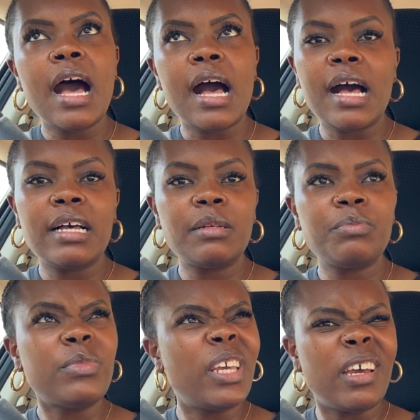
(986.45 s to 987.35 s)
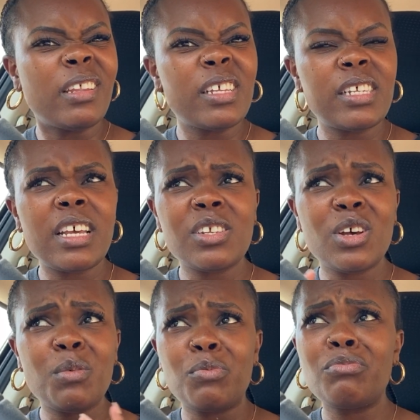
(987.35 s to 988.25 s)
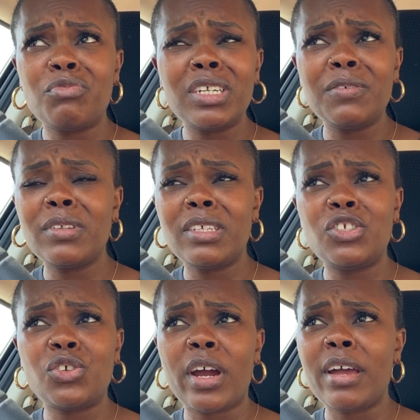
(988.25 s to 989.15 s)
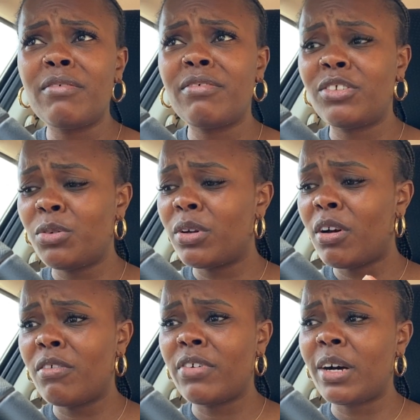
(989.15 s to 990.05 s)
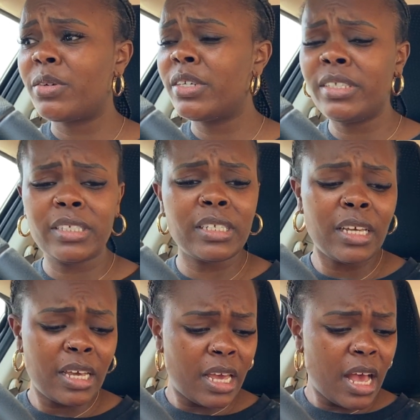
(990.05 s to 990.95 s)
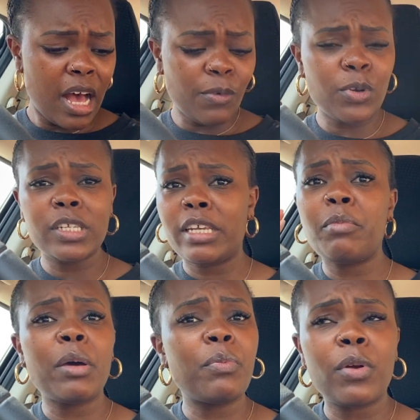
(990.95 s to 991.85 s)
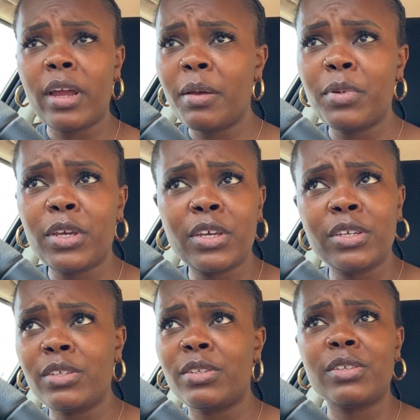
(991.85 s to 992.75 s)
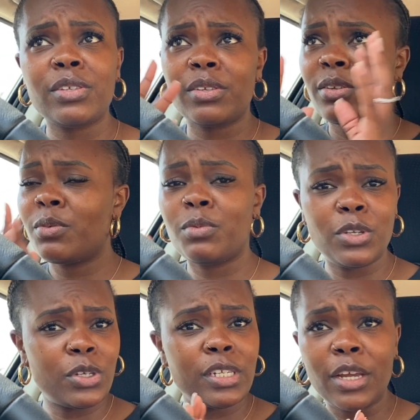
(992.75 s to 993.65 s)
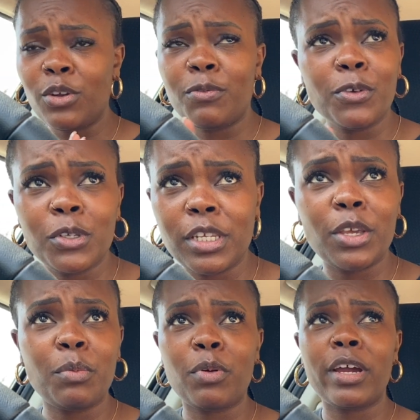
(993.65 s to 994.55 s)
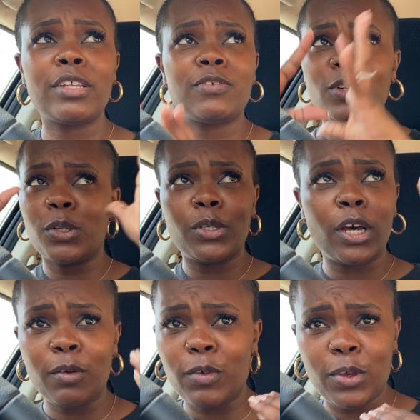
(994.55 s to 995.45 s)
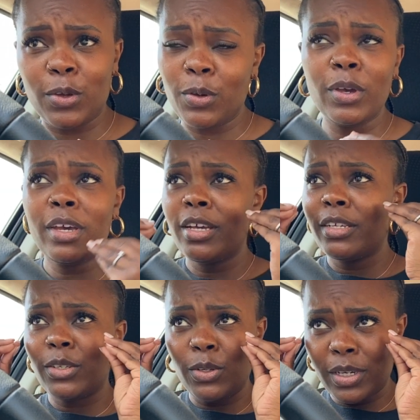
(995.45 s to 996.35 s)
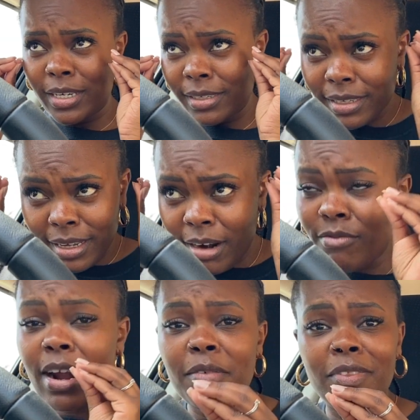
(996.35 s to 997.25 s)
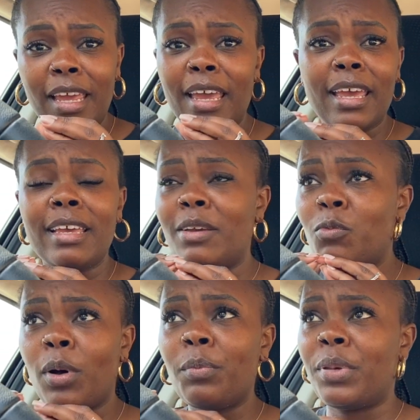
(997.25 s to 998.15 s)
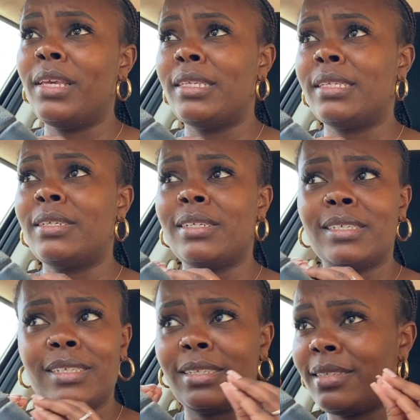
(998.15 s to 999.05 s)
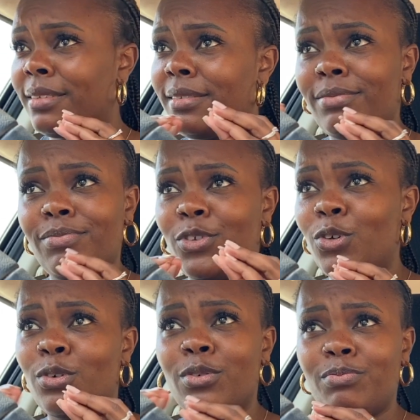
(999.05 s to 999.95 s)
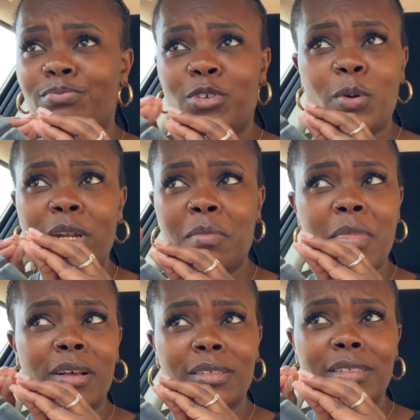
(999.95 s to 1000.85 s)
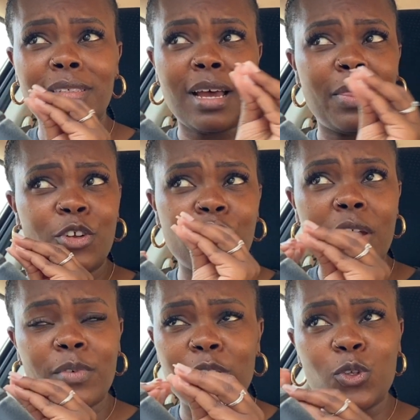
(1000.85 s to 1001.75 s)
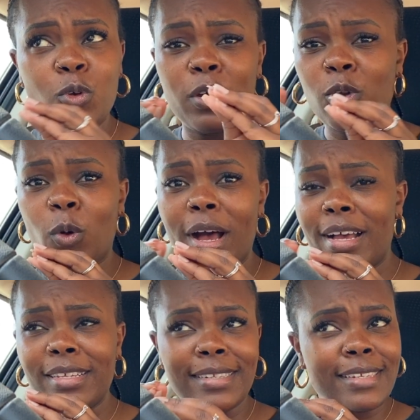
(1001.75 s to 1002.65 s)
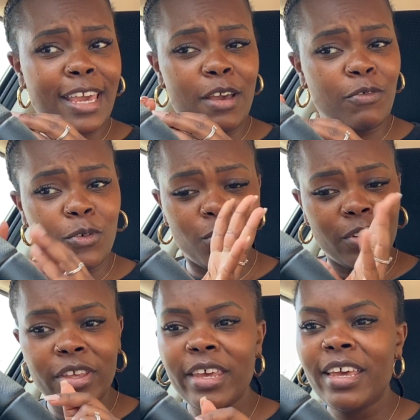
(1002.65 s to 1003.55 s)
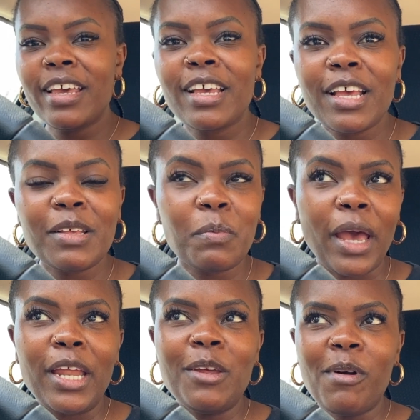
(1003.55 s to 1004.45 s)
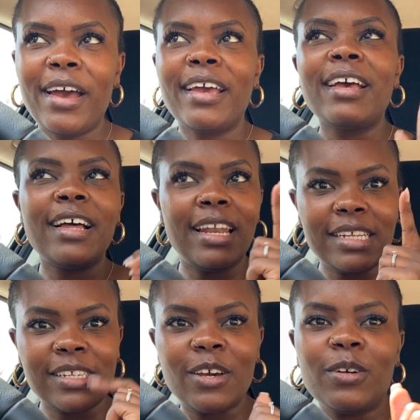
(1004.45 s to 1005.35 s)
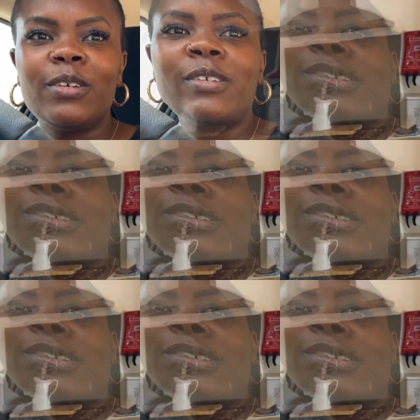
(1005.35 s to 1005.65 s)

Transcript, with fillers: um yeah that's it so i'm ready for this drive two and a half hours i've already said my prayer because when you're setting off you've got to say your prayers for god to cover you so you can arrive there in one piece because you're going amongst other drivers who are not as careful but anyway let's go